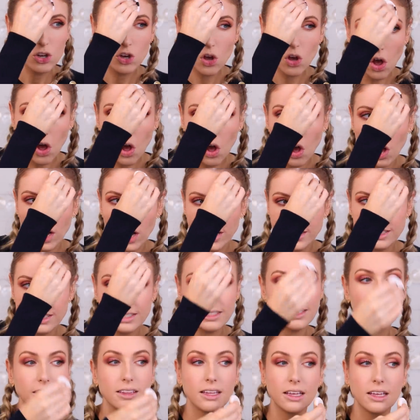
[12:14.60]

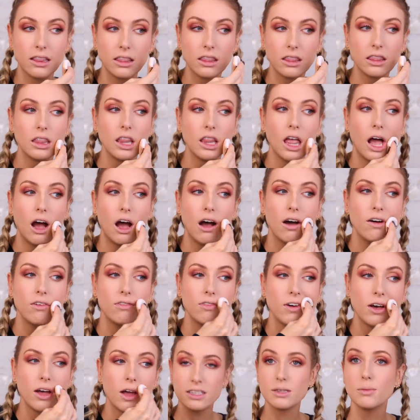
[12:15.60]
constantly
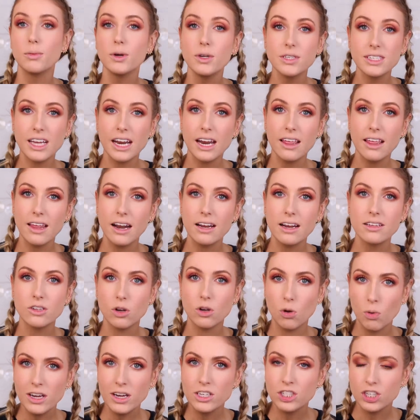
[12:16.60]
love? Because I'm always getting that as a
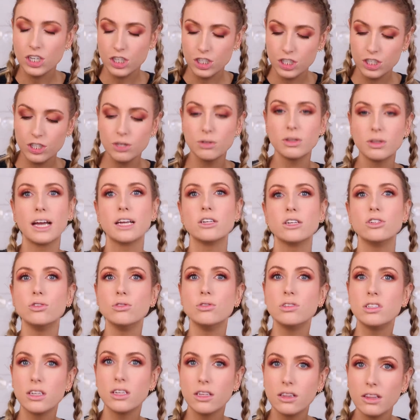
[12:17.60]
question too, like, do
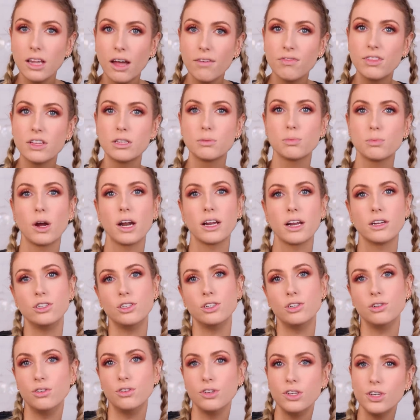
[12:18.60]
you still love this product?
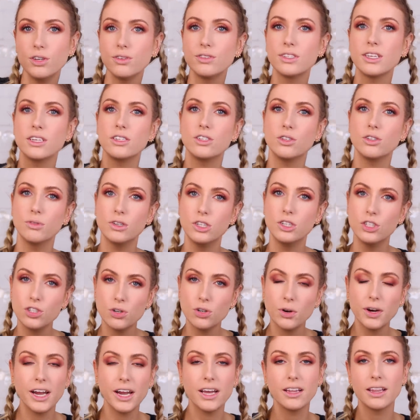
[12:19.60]
Do you use it? Do you
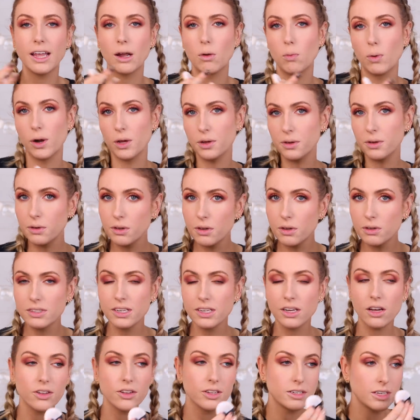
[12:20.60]
enjoy it? Like, what are you
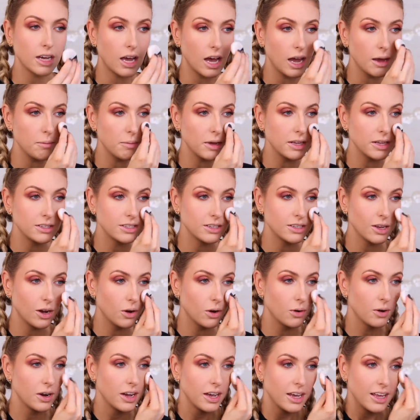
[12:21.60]
using all the time? And
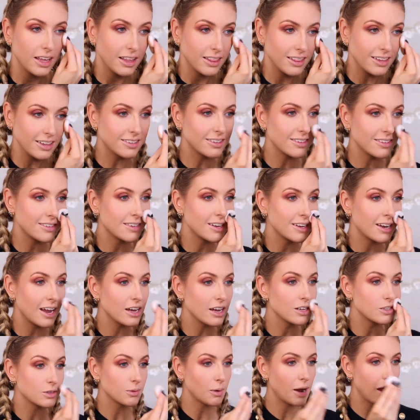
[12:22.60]
so this is a
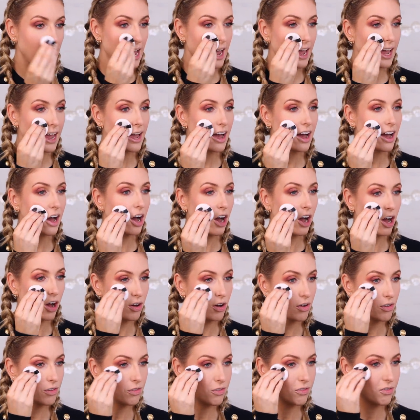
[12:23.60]
nice way
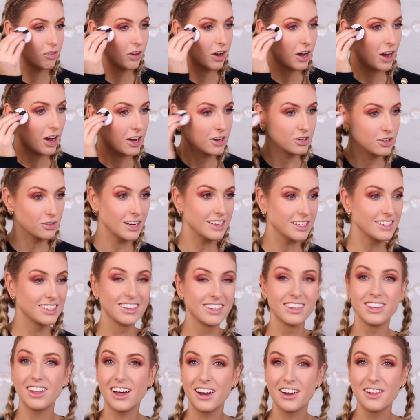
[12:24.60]
of
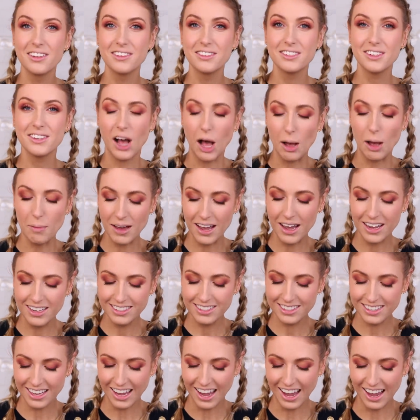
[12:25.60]
addressing a lot of those
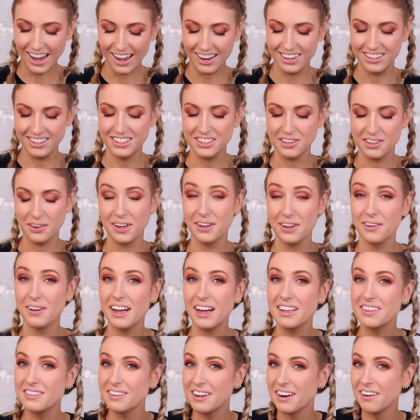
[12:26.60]
comments and showing you
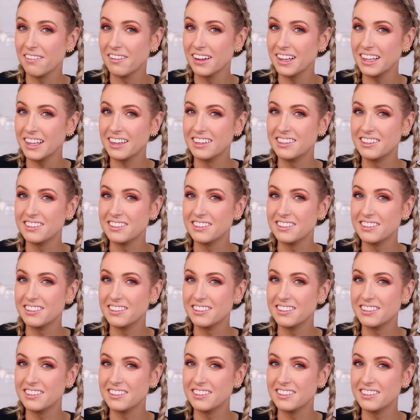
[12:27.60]
guys what I really